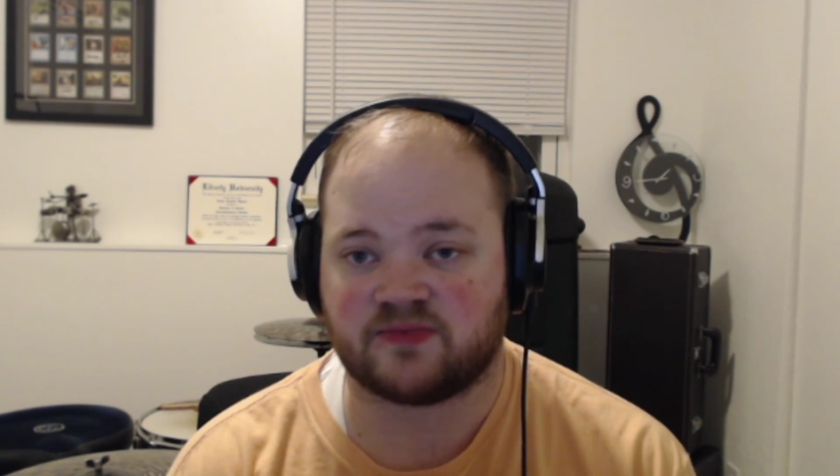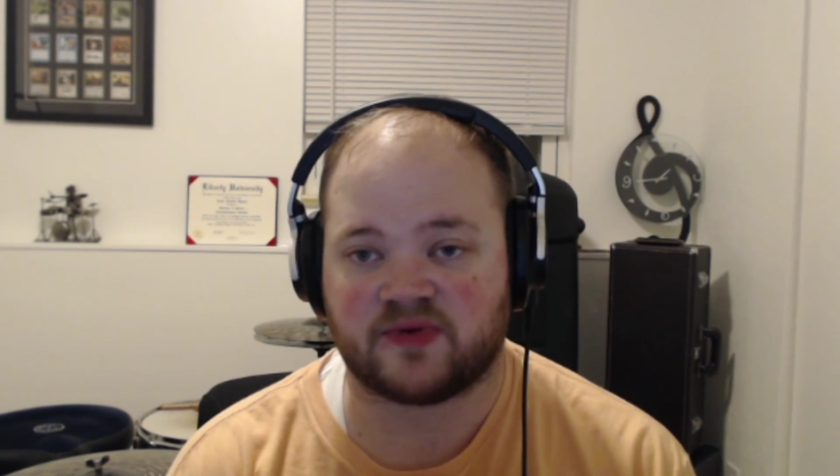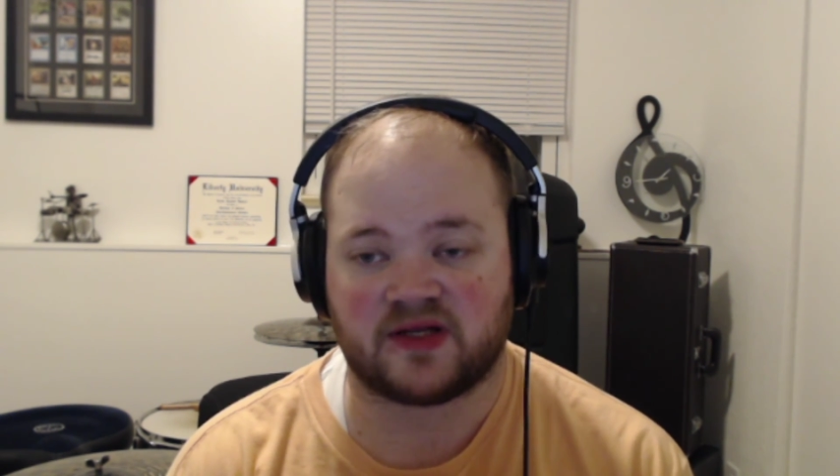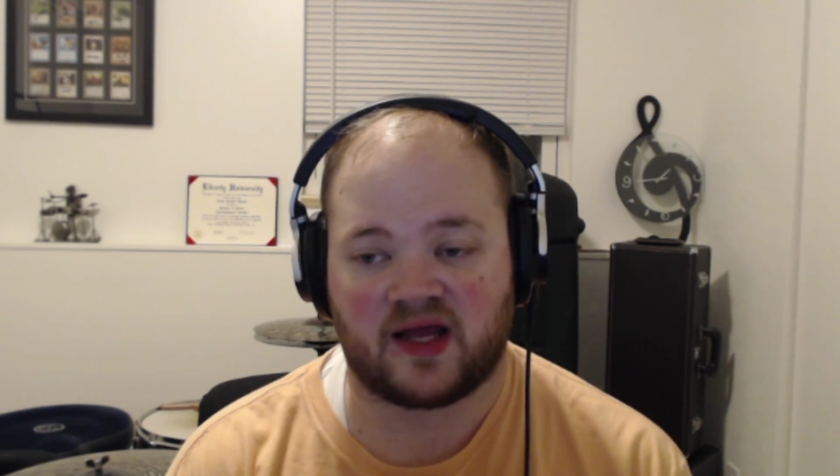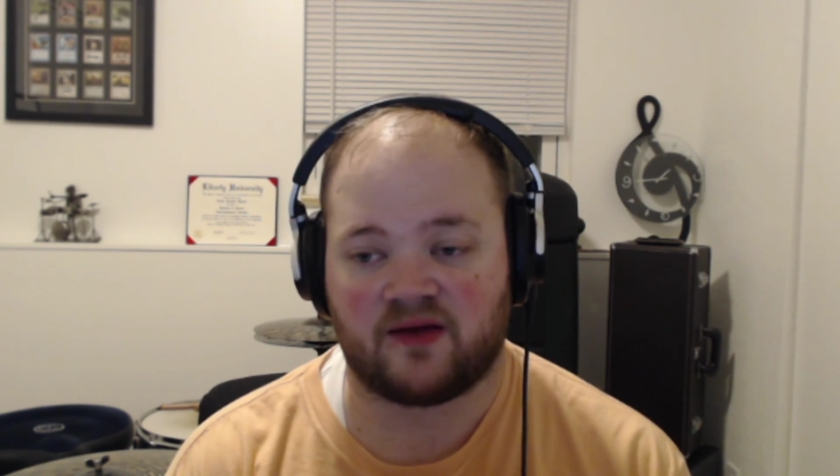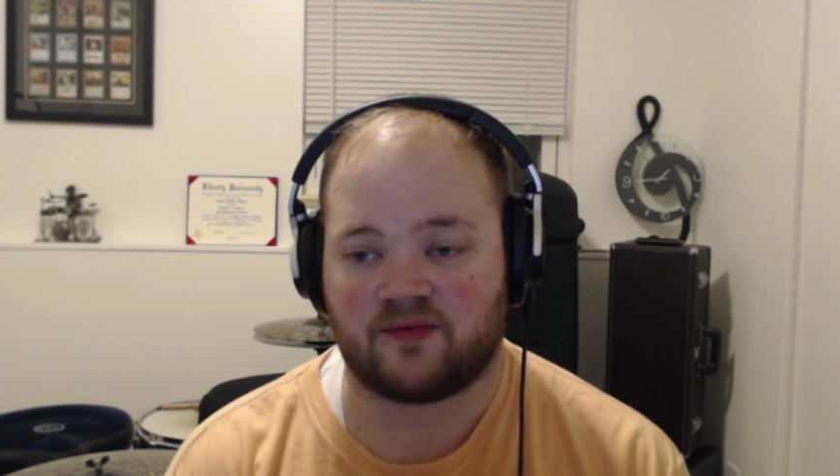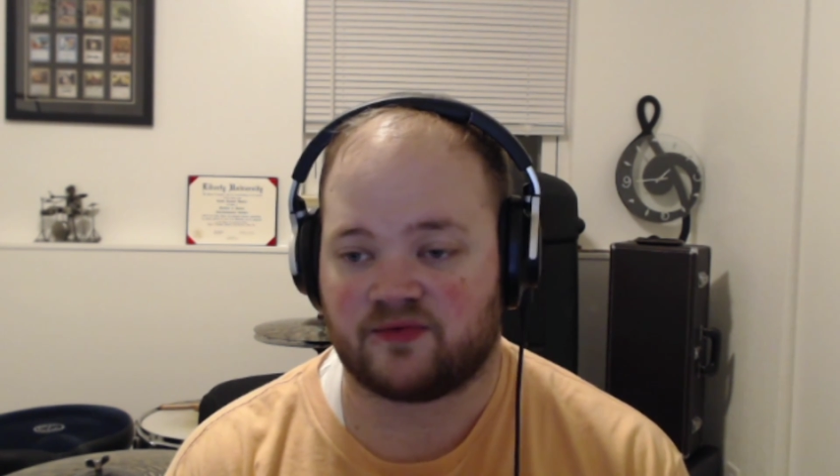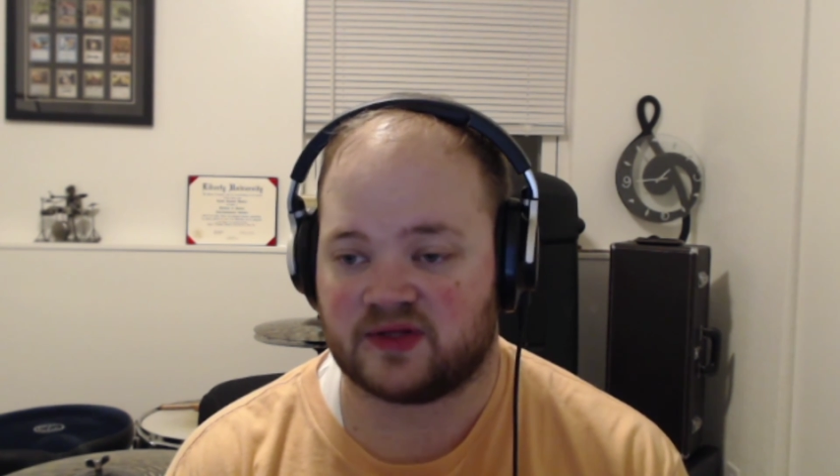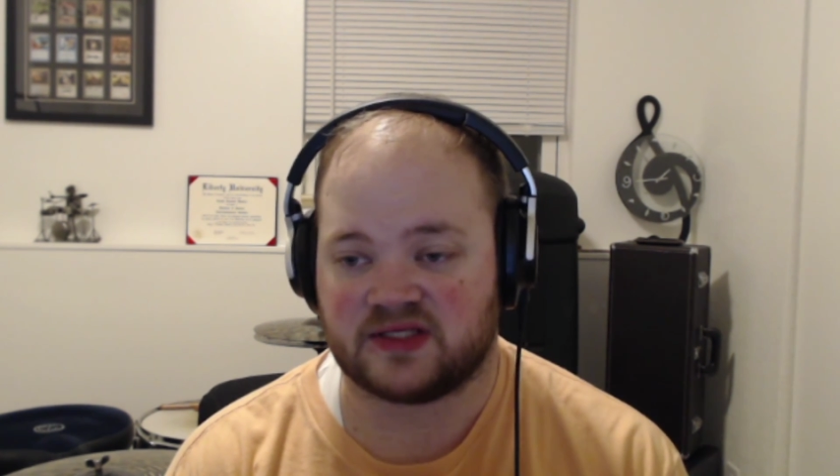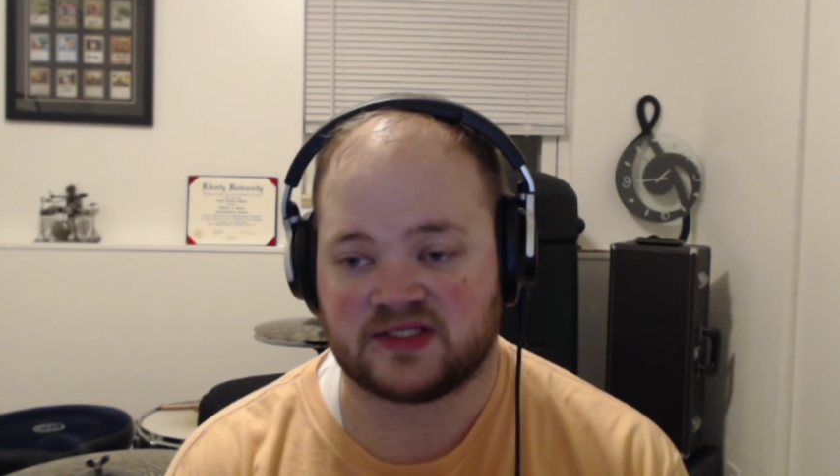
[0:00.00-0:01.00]
but I
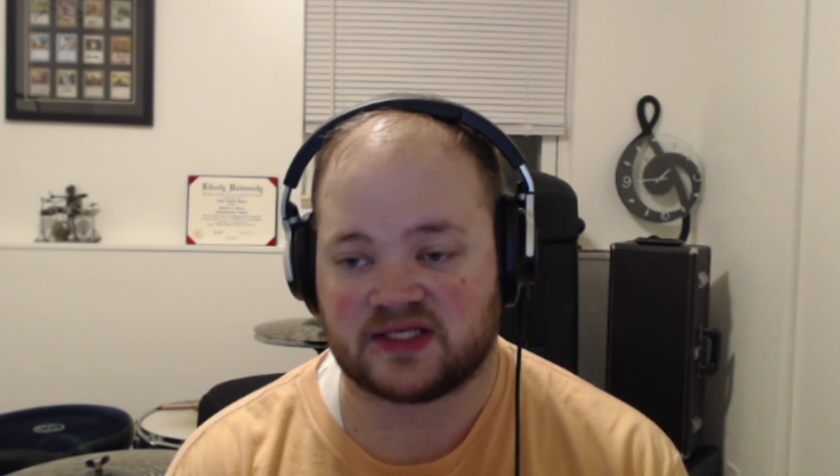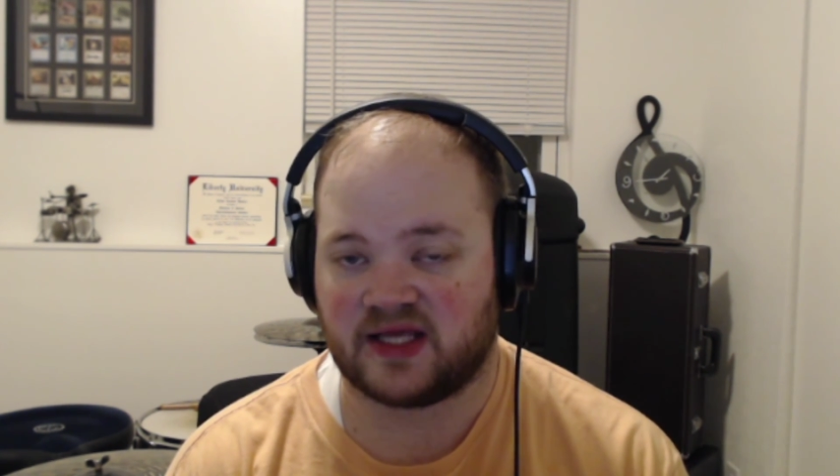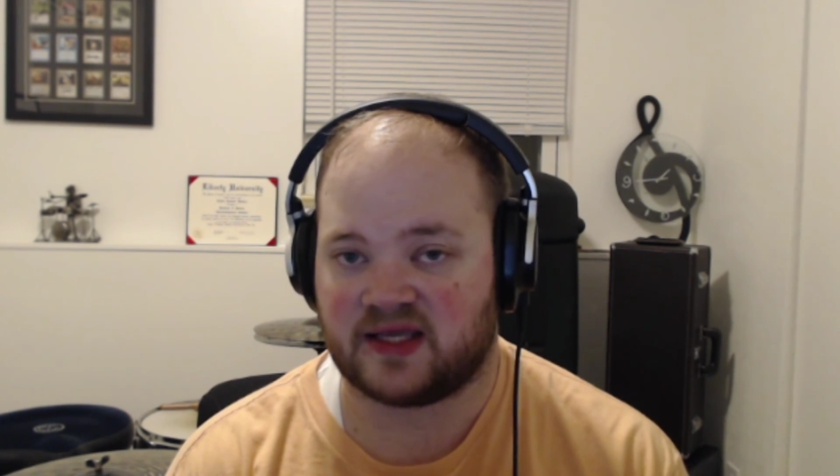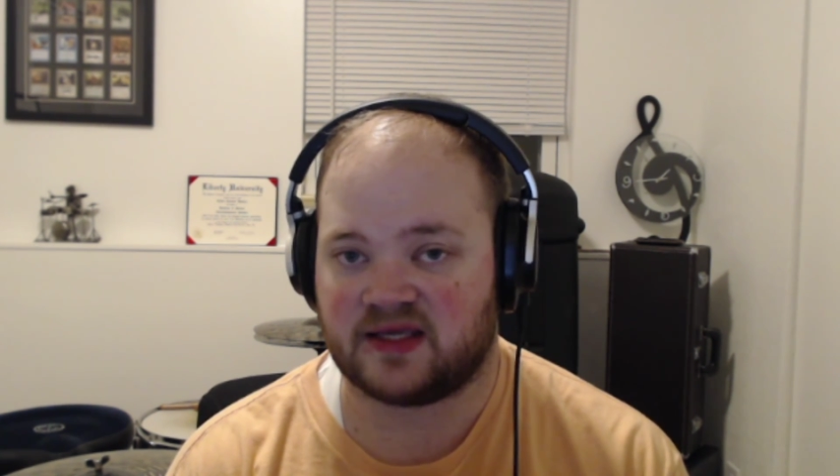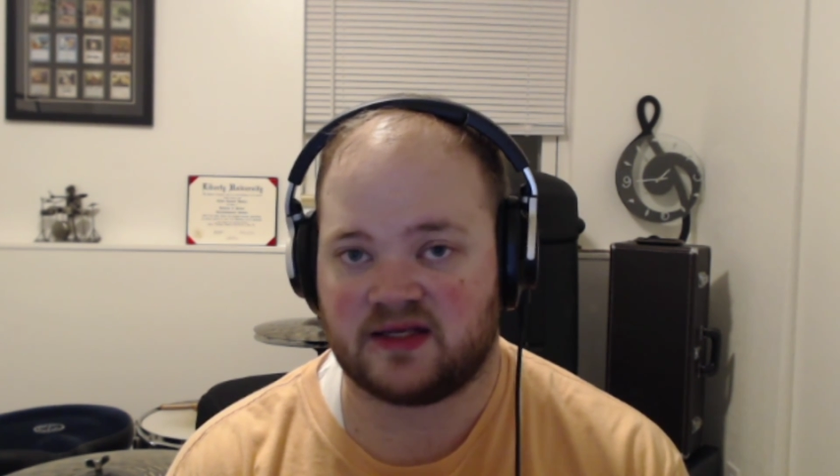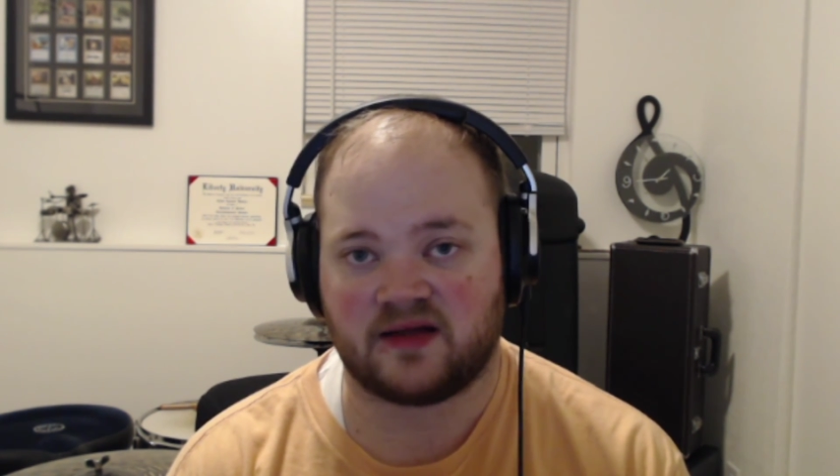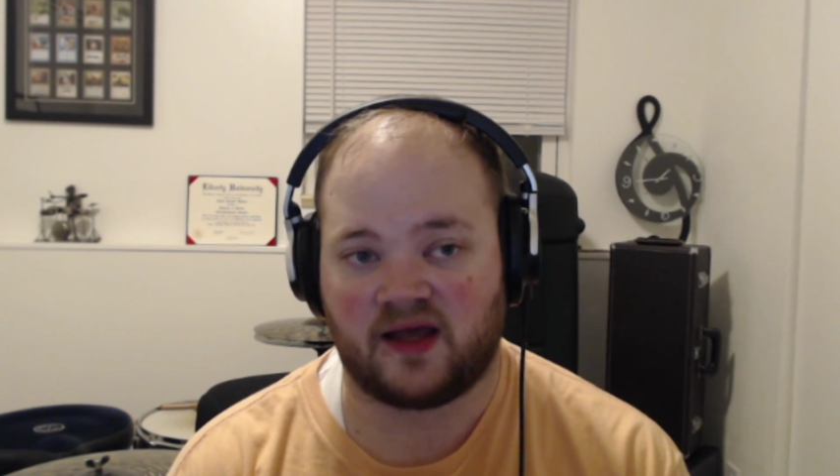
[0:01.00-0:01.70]
really did like it.